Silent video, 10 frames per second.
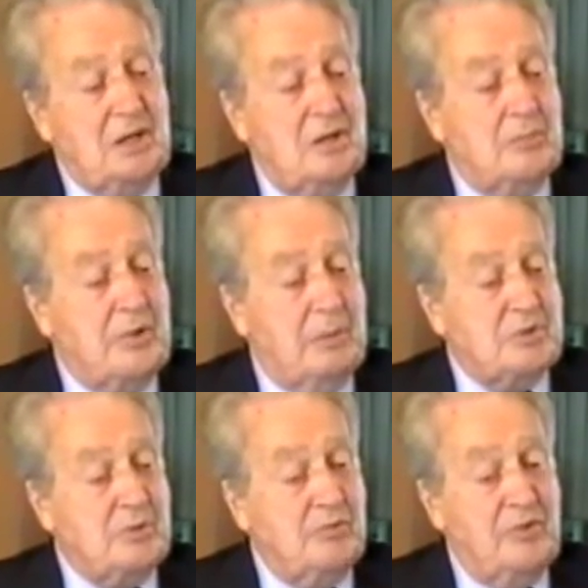the
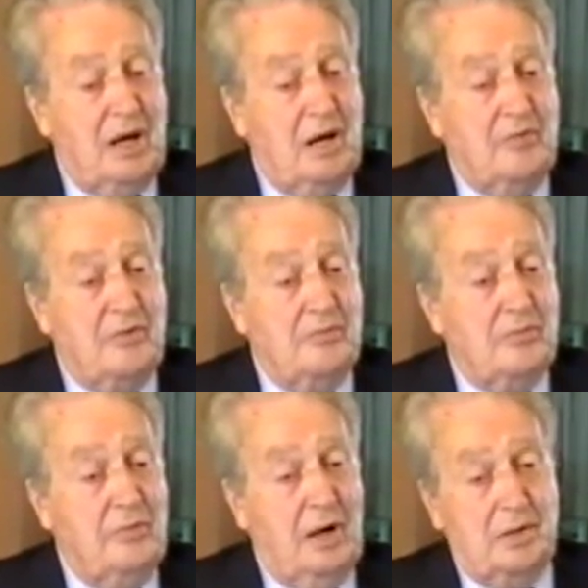preps would vary from
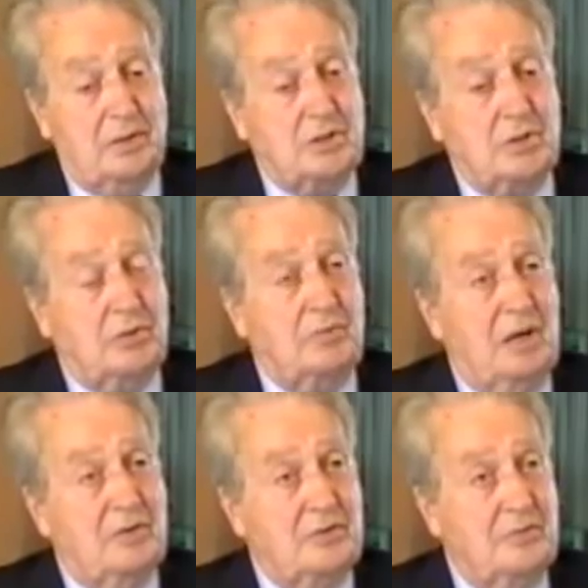quite short ones,